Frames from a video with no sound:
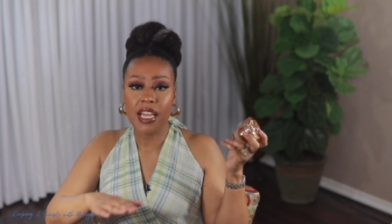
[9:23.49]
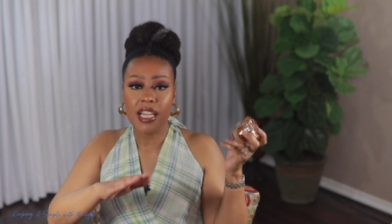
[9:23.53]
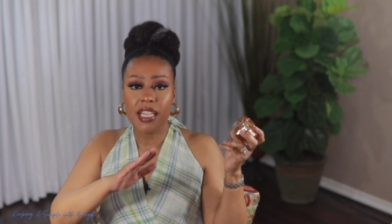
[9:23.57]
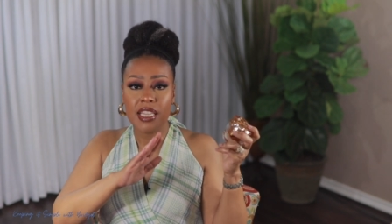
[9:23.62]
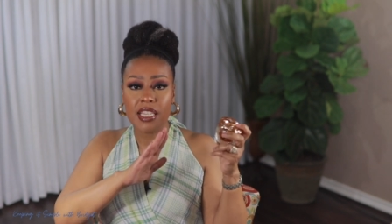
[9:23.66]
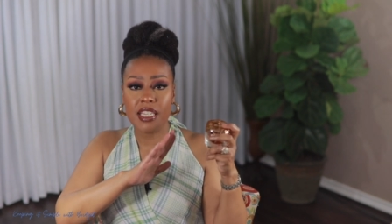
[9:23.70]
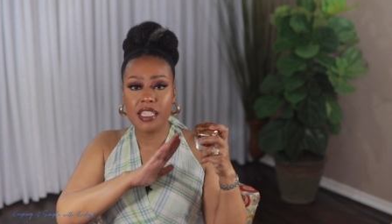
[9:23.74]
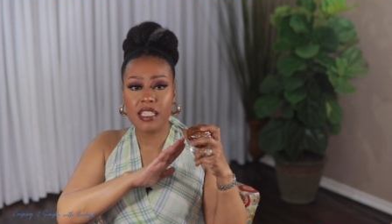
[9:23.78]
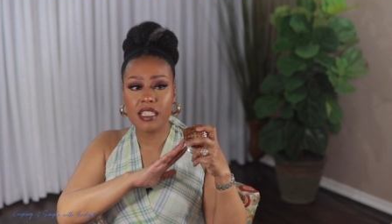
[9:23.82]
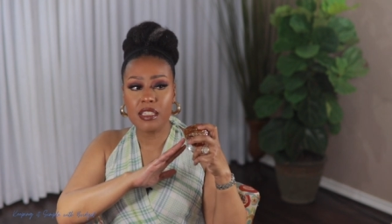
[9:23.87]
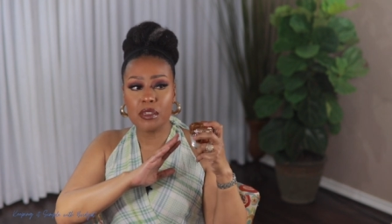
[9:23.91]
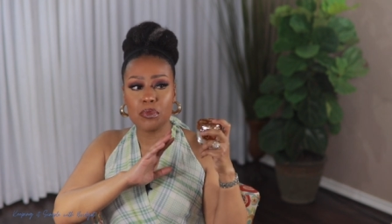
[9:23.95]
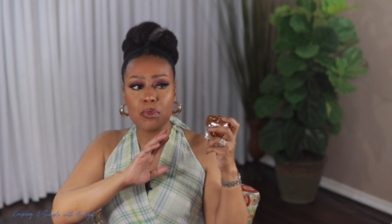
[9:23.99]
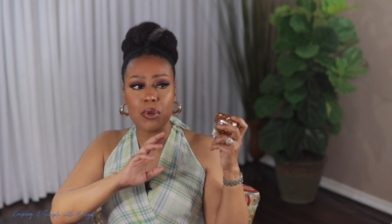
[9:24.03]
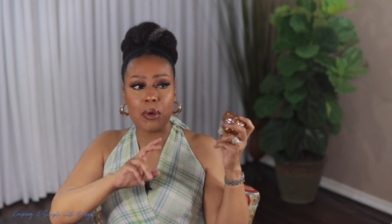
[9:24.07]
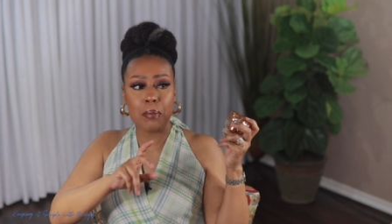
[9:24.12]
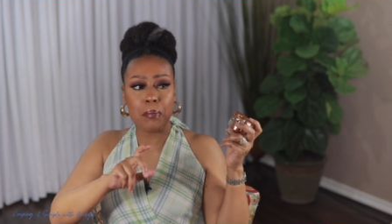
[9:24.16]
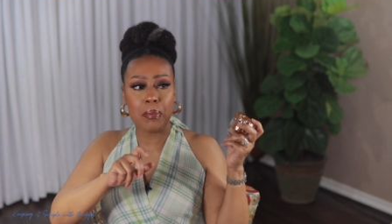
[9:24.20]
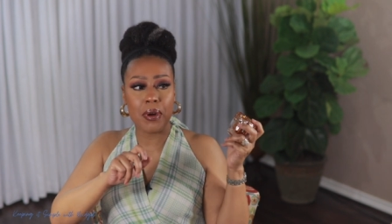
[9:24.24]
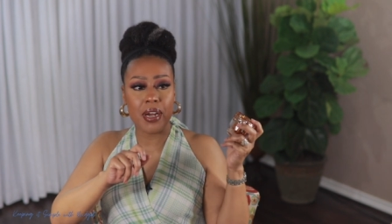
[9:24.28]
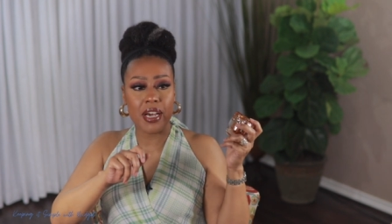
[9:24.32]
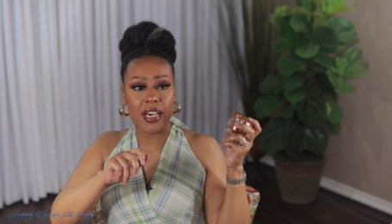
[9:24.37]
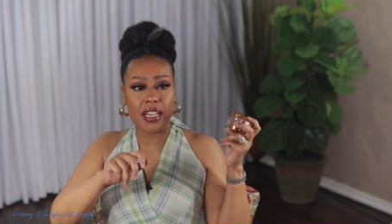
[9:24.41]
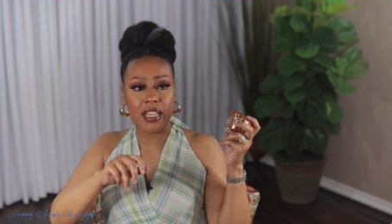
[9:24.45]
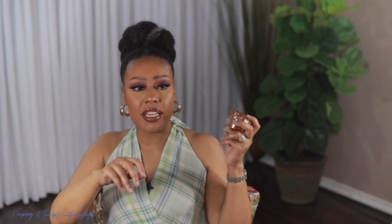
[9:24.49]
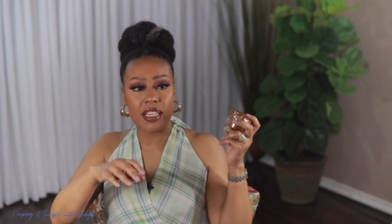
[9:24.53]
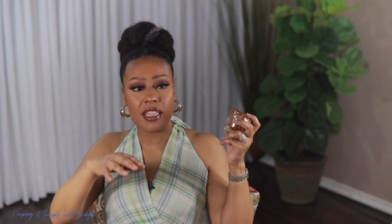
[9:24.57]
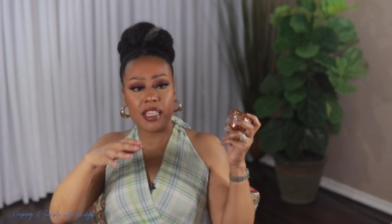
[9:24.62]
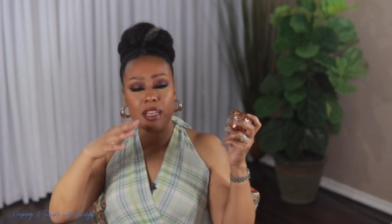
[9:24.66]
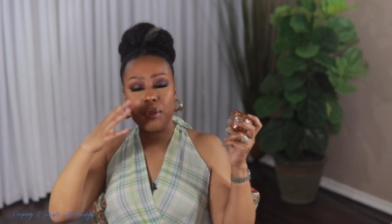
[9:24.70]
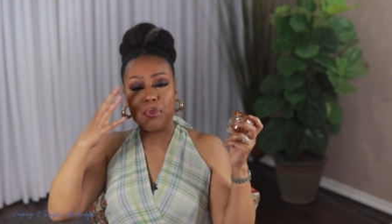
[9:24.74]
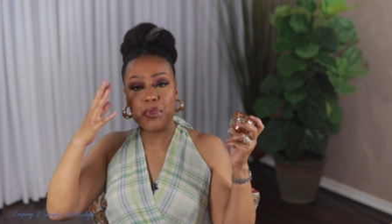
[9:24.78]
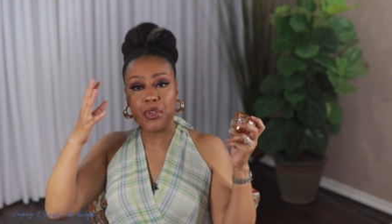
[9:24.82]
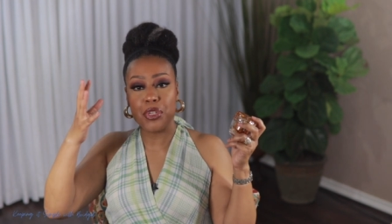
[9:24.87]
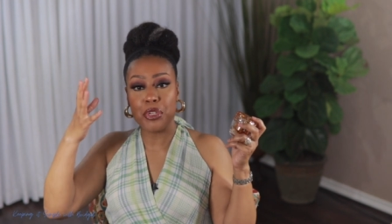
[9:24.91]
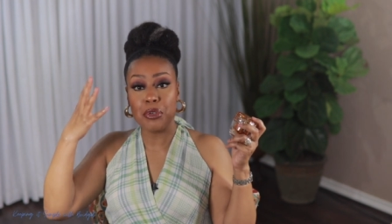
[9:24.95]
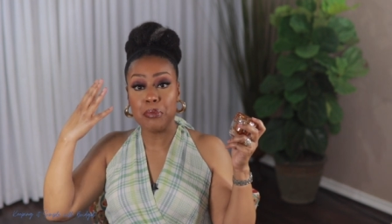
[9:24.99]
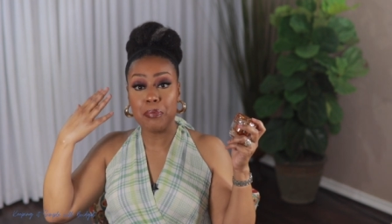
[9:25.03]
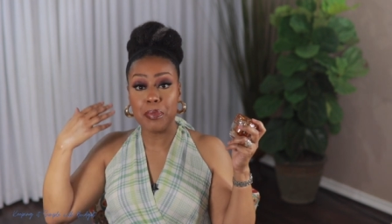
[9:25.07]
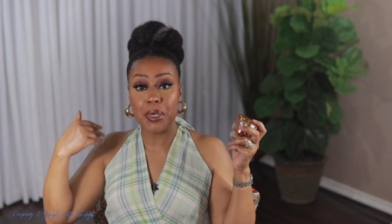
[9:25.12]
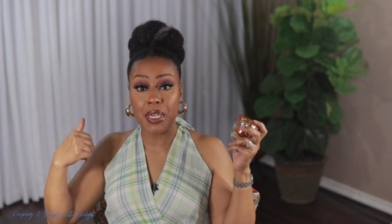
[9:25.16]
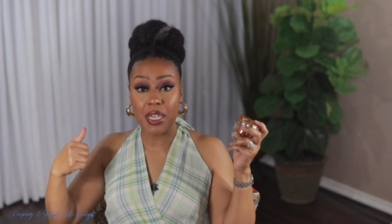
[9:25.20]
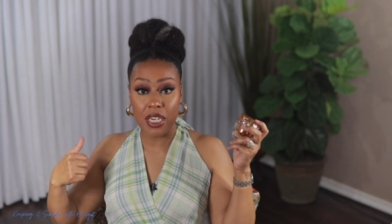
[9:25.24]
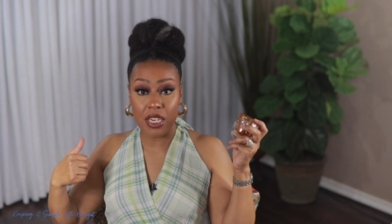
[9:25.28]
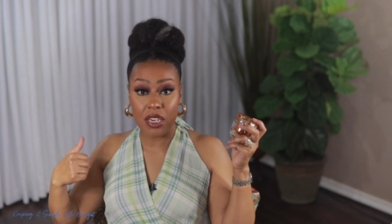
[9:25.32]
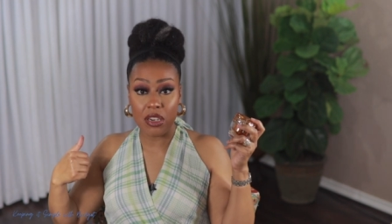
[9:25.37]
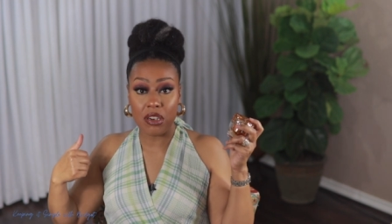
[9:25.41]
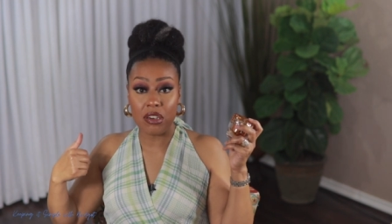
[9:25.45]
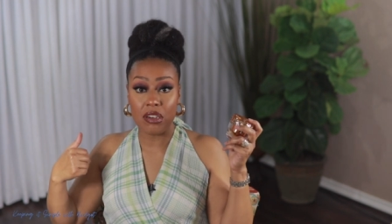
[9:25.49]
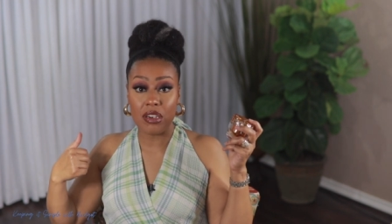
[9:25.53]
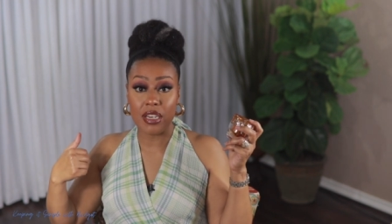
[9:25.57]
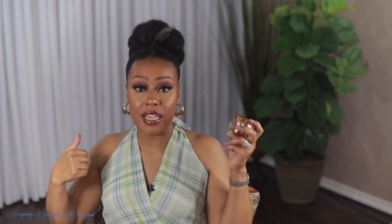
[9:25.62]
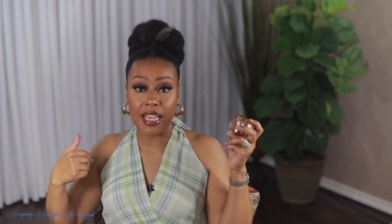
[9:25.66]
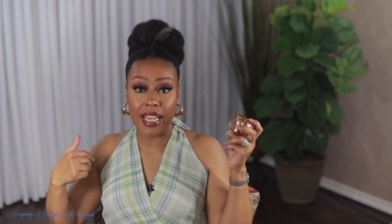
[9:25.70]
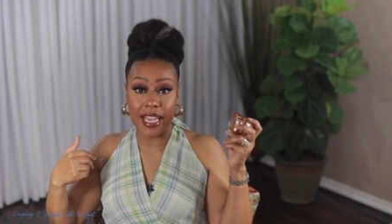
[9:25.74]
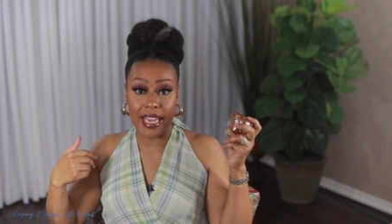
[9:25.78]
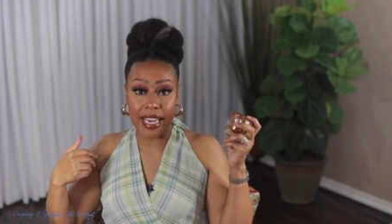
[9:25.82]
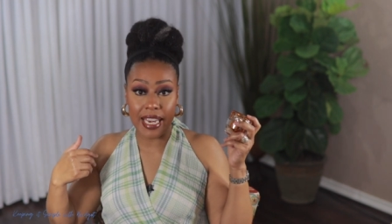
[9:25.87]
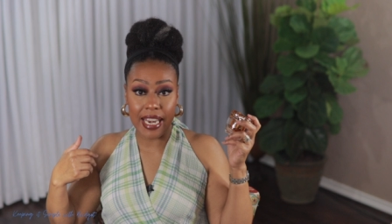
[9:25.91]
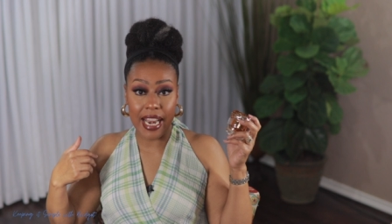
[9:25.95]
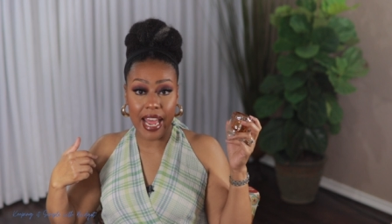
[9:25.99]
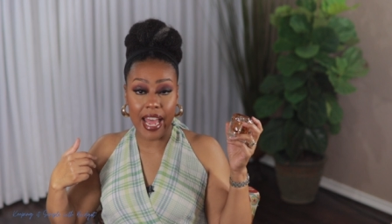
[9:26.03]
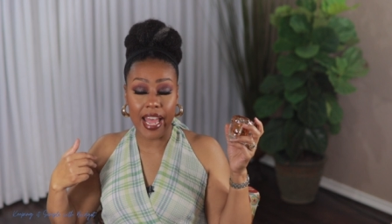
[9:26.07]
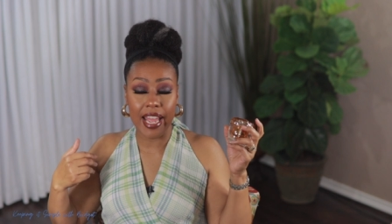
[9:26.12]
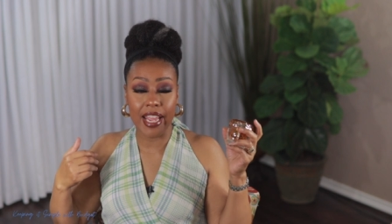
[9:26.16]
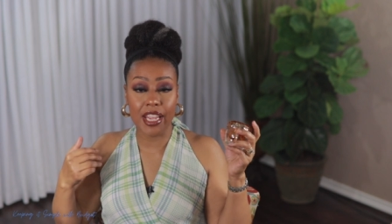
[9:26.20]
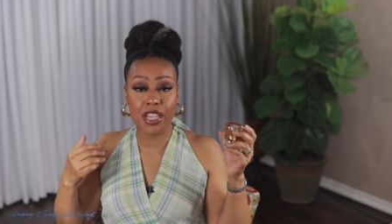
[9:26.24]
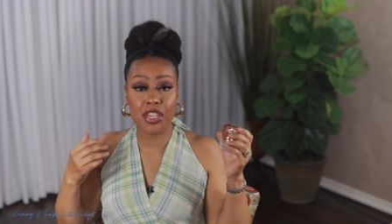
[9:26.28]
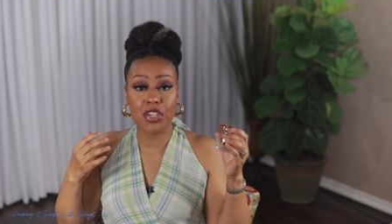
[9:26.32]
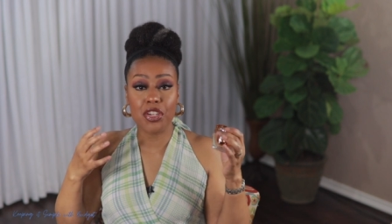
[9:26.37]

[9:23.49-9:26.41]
This is one product that when you put it on at night,